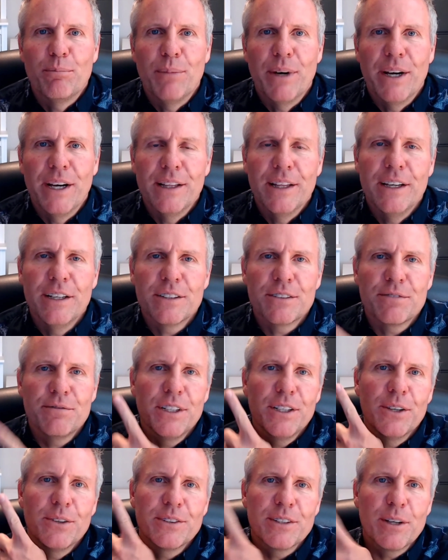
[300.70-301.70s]
My latest
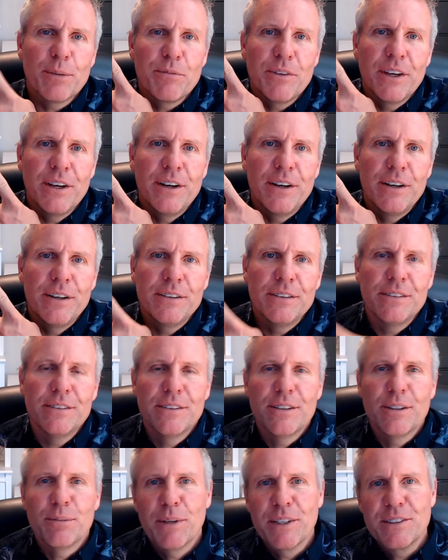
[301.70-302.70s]
video's up there.
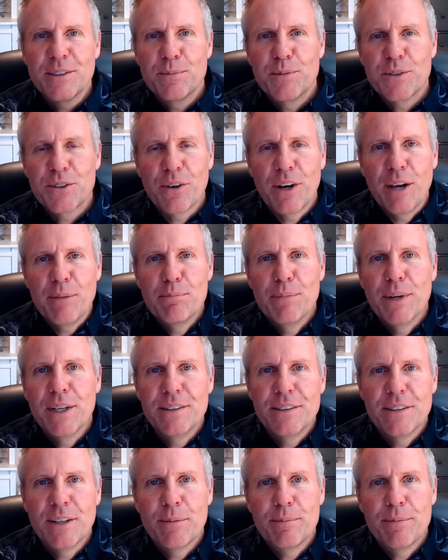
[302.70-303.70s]
My subscribe
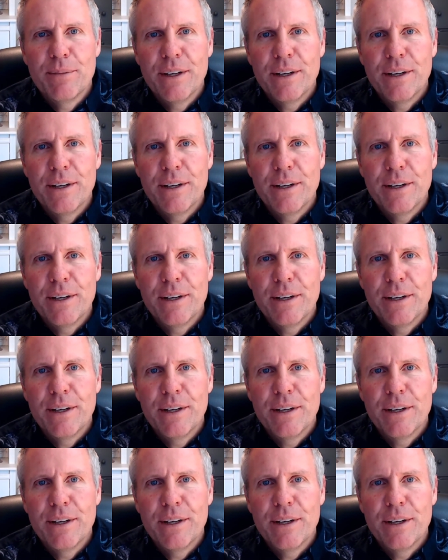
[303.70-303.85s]
button's up